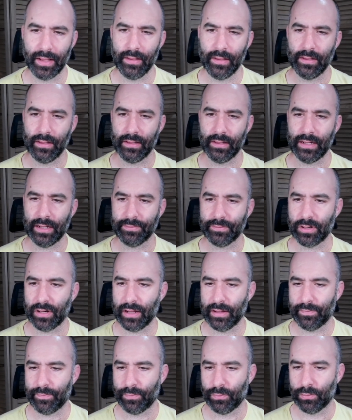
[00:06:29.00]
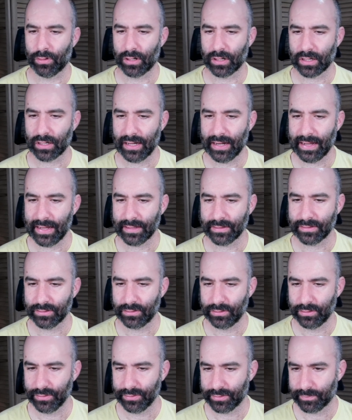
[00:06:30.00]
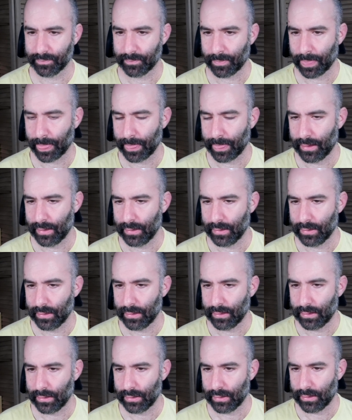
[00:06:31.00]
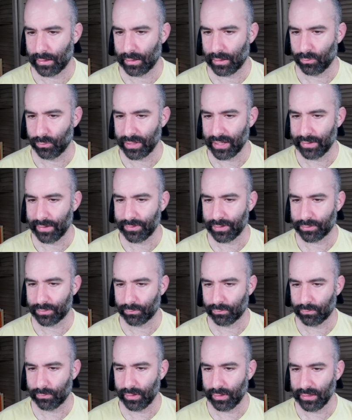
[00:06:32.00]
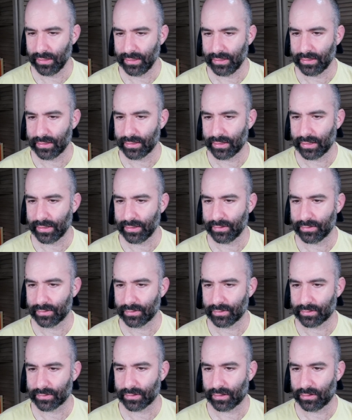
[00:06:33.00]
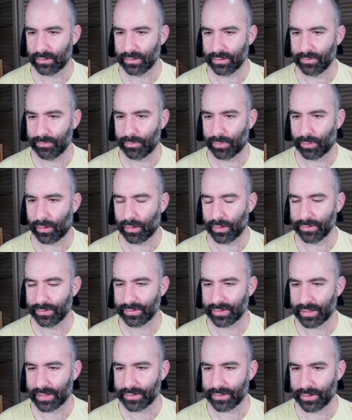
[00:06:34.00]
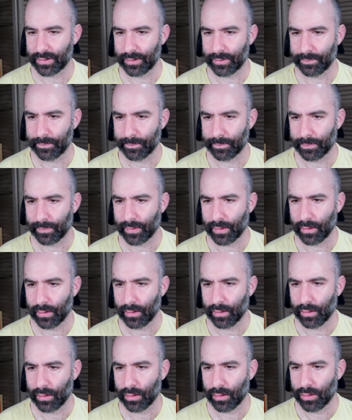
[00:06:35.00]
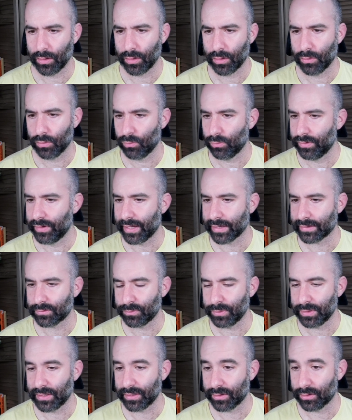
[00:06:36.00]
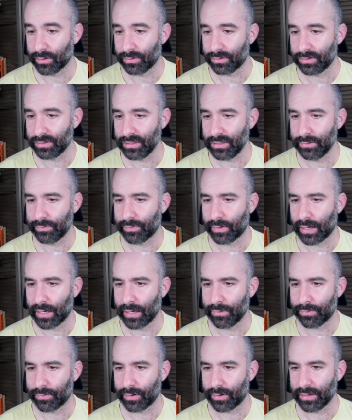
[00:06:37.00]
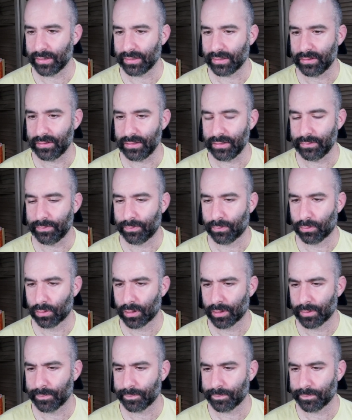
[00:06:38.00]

and after f4 castles, we have this really nice solid pawn center. Next we can go c5, threatening d4.